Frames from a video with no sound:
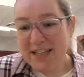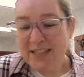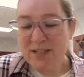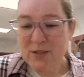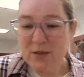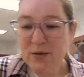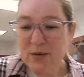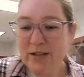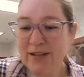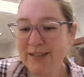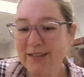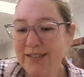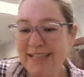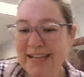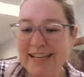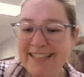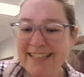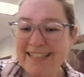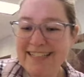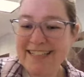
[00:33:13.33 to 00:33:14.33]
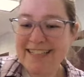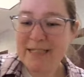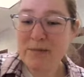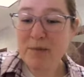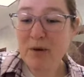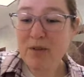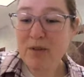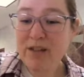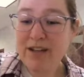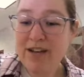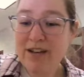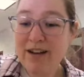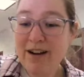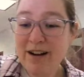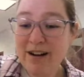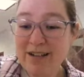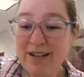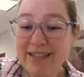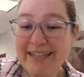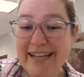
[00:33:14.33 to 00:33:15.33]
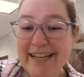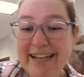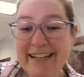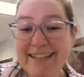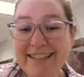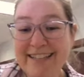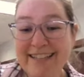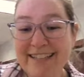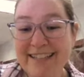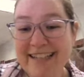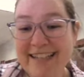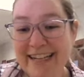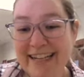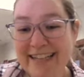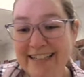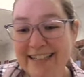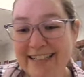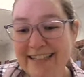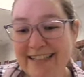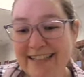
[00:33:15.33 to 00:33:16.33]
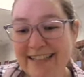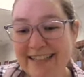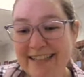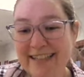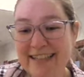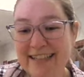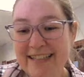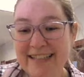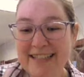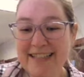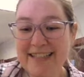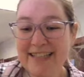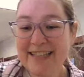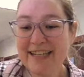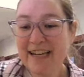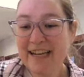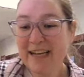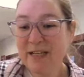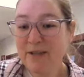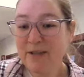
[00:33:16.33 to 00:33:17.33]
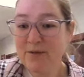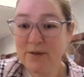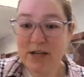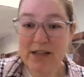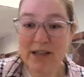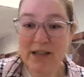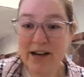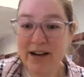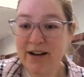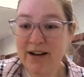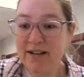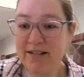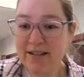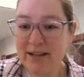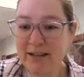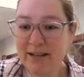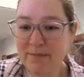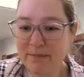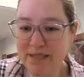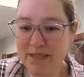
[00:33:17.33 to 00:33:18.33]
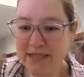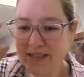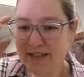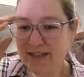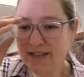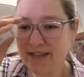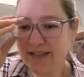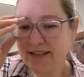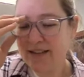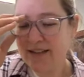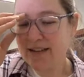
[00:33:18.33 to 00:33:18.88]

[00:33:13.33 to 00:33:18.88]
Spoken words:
Soil science is both an art and a science, and this is kind of where the art comes in